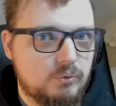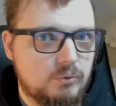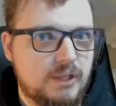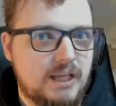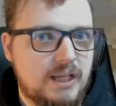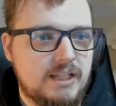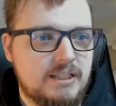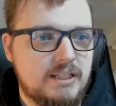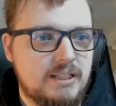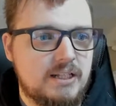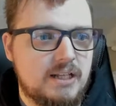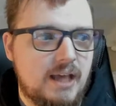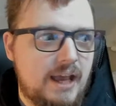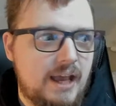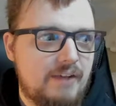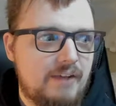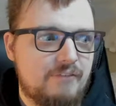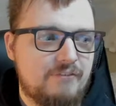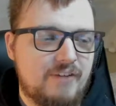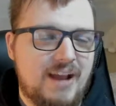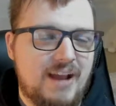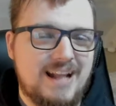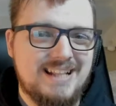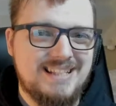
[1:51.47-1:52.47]
They did a
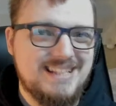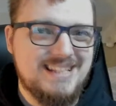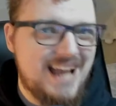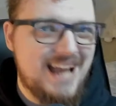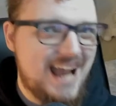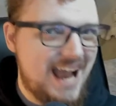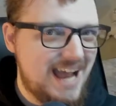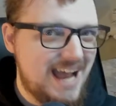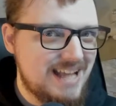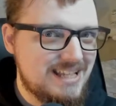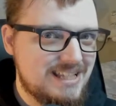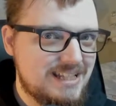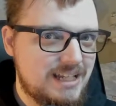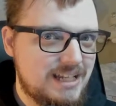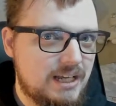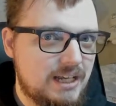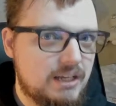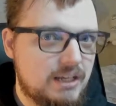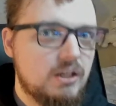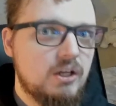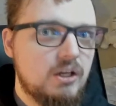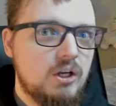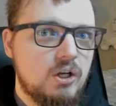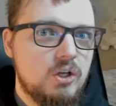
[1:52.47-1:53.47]

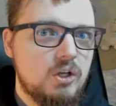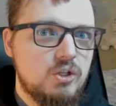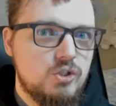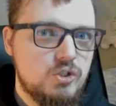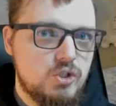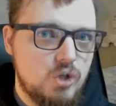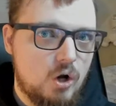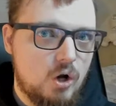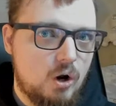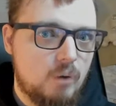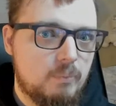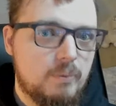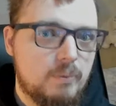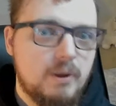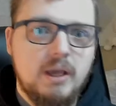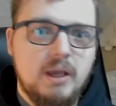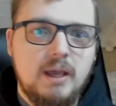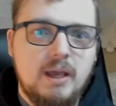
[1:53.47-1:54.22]
fantastic job.